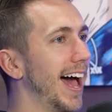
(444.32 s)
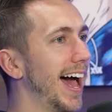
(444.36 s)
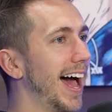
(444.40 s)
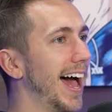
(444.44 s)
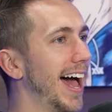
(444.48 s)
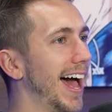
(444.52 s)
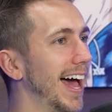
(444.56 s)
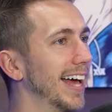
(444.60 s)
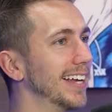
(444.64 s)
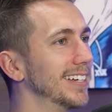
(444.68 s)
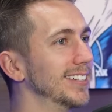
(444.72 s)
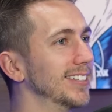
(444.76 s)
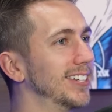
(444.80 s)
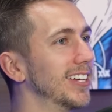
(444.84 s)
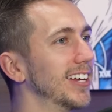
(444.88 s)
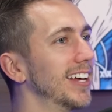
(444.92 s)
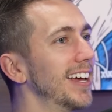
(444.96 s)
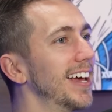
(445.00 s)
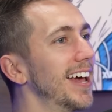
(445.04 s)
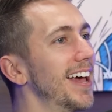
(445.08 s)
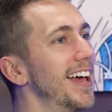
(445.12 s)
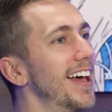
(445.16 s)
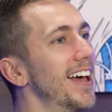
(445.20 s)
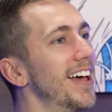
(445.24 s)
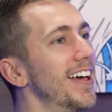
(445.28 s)
and
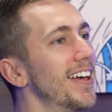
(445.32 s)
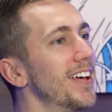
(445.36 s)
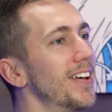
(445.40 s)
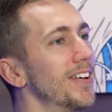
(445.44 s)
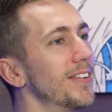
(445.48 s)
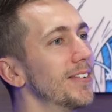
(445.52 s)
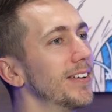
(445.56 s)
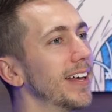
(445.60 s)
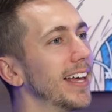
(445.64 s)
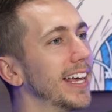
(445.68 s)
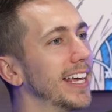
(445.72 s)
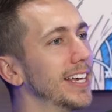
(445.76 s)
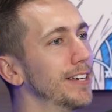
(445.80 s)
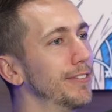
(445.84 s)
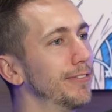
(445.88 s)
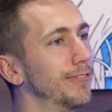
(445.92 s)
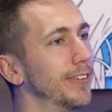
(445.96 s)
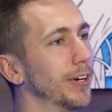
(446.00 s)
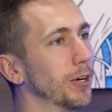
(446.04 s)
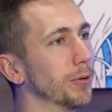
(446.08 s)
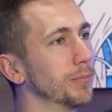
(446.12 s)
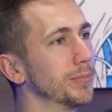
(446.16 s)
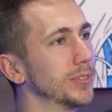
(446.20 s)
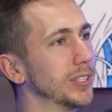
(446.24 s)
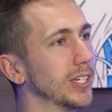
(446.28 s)
he
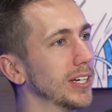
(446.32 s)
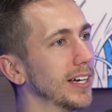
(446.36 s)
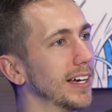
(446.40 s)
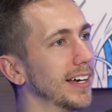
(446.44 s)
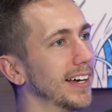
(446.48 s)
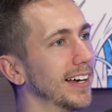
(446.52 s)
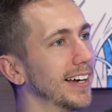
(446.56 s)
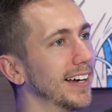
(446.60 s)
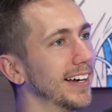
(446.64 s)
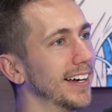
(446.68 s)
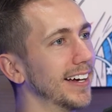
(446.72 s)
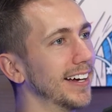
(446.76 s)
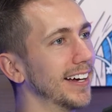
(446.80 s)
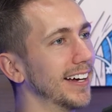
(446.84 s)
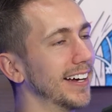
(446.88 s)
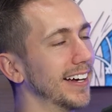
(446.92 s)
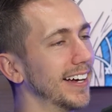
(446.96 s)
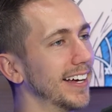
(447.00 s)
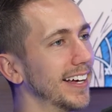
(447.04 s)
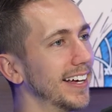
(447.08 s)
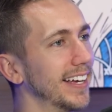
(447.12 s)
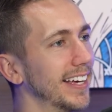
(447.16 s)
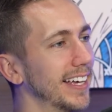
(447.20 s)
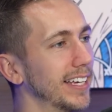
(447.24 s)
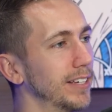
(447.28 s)
films a
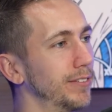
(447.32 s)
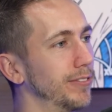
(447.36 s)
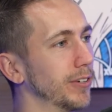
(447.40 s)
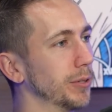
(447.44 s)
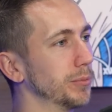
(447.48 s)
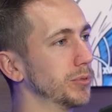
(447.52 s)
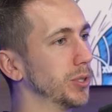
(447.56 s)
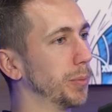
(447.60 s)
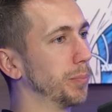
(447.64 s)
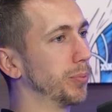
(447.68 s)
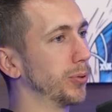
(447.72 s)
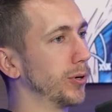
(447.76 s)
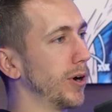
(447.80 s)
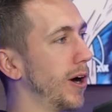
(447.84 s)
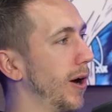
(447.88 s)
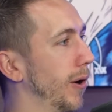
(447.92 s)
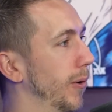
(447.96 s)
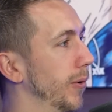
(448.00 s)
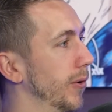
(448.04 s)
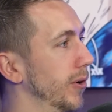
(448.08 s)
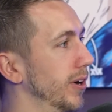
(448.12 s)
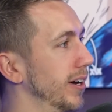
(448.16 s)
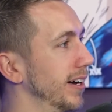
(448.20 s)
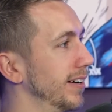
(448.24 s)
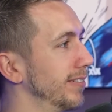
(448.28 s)
he films a pro
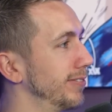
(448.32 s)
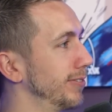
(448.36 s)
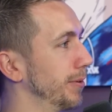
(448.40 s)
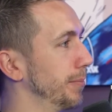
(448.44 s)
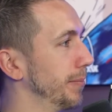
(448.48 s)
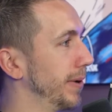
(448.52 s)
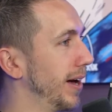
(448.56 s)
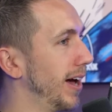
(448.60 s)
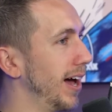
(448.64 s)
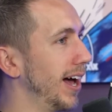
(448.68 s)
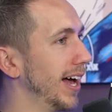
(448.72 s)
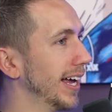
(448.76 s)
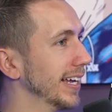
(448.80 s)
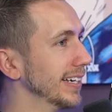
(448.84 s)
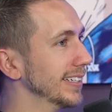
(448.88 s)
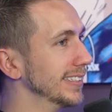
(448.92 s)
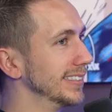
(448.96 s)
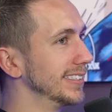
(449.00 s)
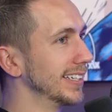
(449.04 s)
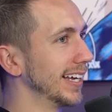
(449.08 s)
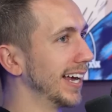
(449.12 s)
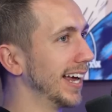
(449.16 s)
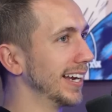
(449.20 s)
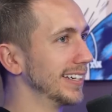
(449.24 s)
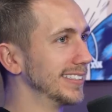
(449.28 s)
from behind
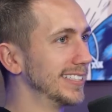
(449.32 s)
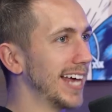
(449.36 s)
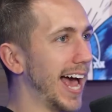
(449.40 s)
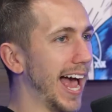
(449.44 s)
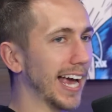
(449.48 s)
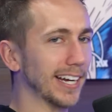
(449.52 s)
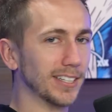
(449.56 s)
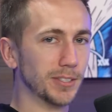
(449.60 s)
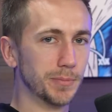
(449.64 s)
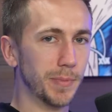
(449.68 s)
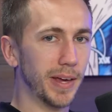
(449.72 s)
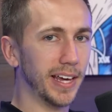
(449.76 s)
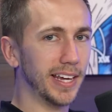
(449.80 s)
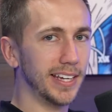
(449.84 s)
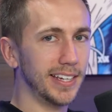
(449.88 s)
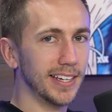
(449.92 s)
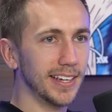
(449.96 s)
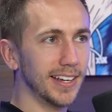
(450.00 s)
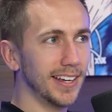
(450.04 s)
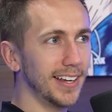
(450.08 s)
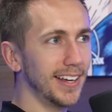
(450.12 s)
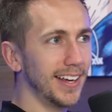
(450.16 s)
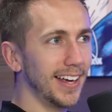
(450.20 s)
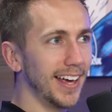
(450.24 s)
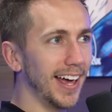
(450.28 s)
yeah. and tags me,
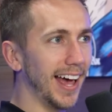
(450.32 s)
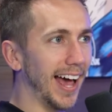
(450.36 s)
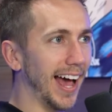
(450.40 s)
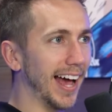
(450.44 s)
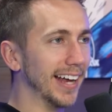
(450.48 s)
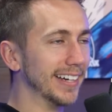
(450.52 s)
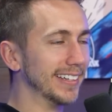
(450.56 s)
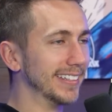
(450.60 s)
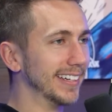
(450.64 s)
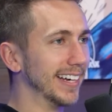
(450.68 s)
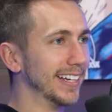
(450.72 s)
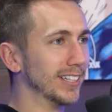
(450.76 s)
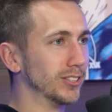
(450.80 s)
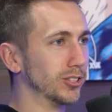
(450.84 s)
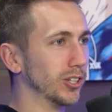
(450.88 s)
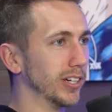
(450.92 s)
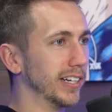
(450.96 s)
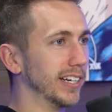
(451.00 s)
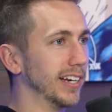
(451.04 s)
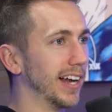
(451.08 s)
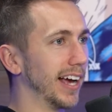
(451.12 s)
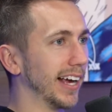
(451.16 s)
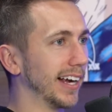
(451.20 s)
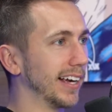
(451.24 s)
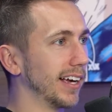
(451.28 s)
and literally
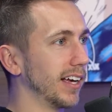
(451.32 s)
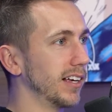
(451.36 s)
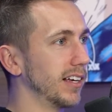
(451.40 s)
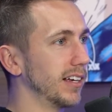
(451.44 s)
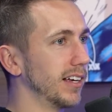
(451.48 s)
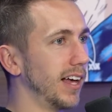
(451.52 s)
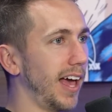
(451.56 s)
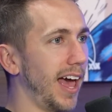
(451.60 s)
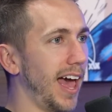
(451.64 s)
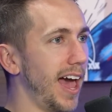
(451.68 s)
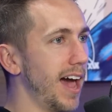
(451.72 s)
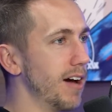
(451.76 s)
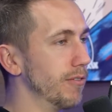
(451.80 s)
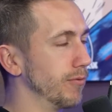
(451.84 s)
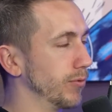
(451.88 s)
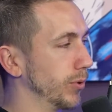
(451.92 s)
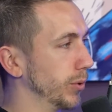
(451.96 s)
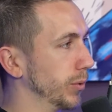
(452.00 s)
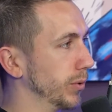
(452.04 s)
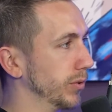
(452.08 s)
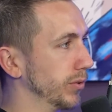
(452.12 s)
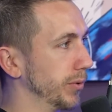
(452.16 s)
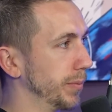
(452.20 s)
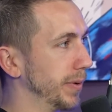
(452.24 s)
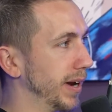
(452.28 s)
like
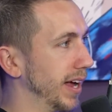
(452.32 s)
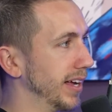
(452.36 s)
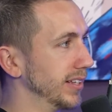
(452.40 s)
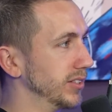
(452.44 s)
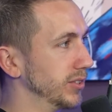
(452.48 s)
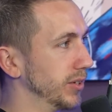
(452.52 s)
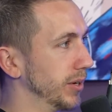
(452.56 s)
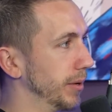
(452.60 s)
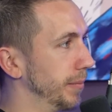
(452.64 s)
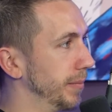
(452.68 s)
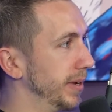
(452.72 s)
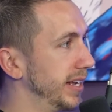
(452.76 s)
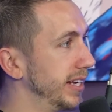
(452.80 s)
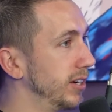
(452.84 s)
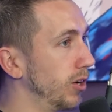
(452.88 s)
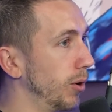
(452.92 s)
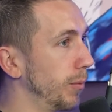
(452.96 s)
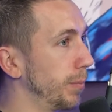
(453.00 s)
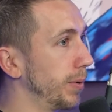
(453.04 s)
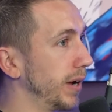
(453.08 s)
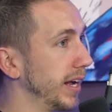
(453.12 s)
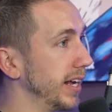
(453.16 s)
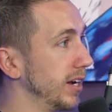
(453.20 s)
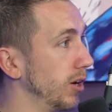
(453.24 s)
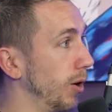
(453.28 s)
everyone replied to him. He, he got,
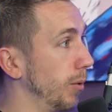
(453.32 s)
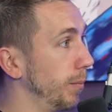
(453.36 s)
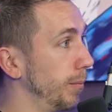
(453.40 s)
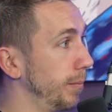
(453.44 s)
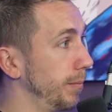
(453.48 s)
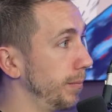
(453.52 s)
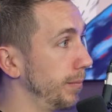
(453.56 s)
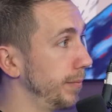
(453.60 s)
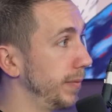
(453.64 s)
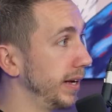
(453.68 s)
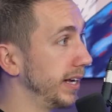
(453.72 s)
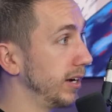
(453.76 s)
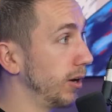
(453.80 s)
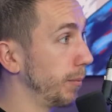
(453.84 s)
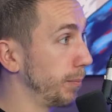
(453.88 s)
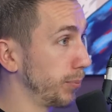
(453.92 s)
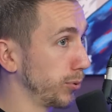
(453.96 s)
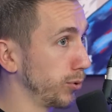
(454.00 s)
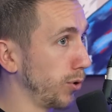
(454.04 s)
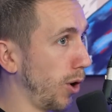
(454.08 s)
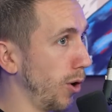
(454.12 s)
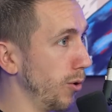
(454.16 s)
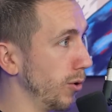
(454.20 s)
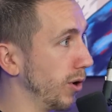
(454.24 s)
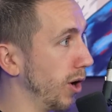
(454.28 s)
got, he, got,
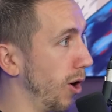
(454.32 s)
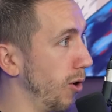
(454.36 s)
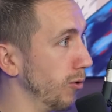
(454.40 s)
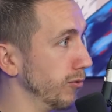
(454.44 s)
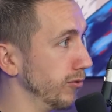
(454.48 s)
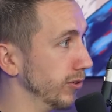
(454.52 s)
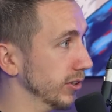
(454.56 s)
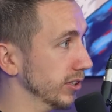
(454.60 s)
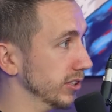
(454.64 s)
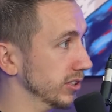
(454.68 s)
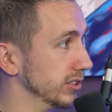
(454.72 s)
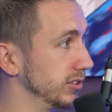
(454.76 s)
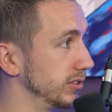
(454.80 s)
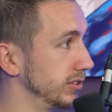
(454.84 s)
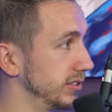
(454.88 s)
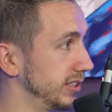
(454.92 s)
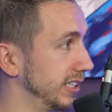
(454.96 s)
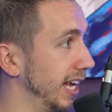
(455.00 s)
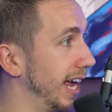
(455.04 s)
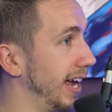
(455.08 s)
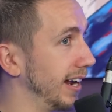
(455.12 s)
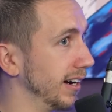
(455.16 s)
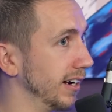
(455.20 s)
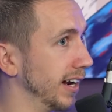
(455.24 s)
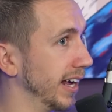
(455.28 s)
pro golfers
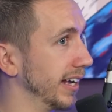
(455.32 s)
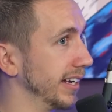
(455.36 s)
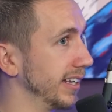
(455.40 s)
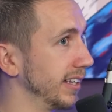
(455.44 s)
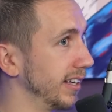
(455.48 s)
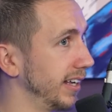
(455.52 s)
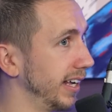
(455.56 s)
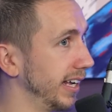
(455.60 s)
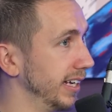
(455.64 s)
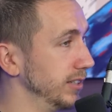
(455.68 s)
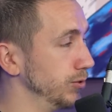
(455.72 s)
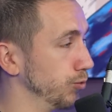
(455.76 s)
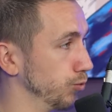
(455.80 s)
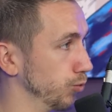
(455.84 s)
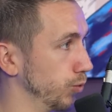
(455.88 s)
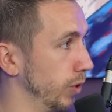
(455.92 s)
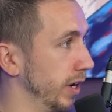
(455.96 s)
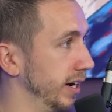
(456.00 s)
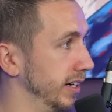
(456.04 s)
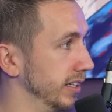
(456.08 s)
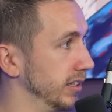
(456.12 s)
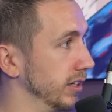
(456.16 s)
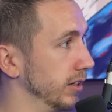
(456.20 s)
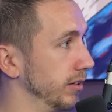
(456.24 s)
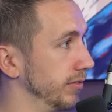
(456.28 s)
saying like he's really.
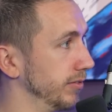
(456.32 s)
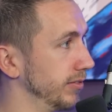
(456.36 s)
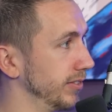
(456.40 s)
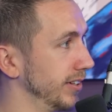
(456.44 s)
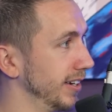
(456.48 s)
No, good. he